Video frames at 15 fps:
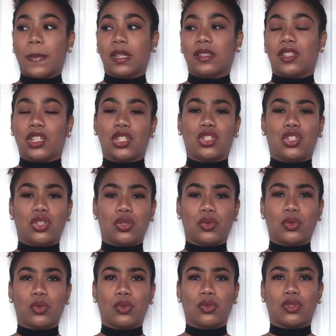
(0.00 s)
Did
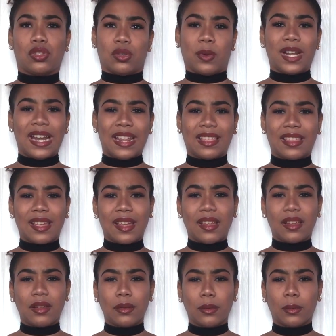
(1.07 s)
you do anything
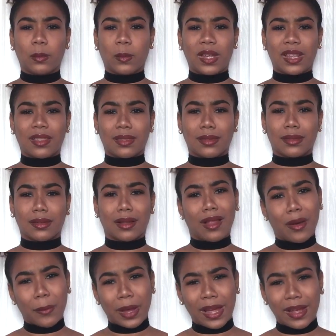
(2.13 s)
with Chloe
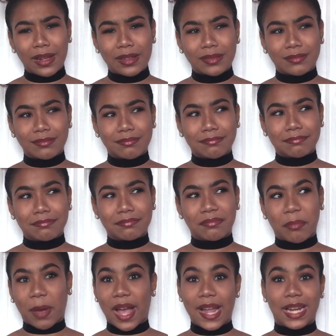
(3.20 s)

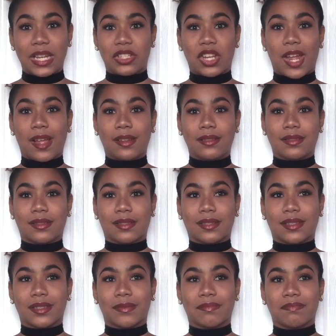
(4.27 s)
by any chance
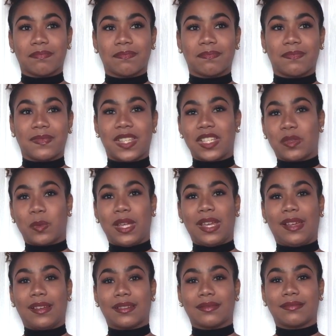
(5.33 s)
this
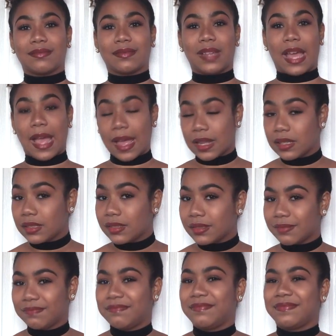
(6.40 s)
week?
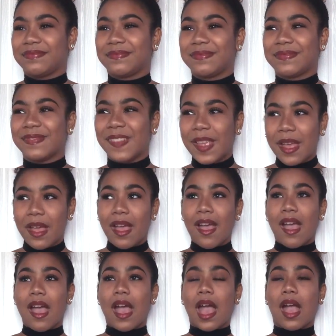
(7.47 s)
And
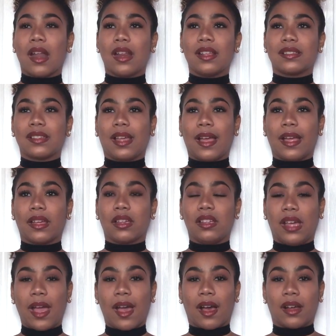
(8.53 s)
and he's like,
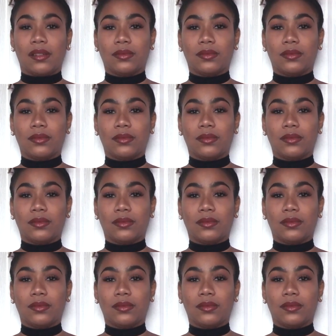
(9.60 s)
yeah.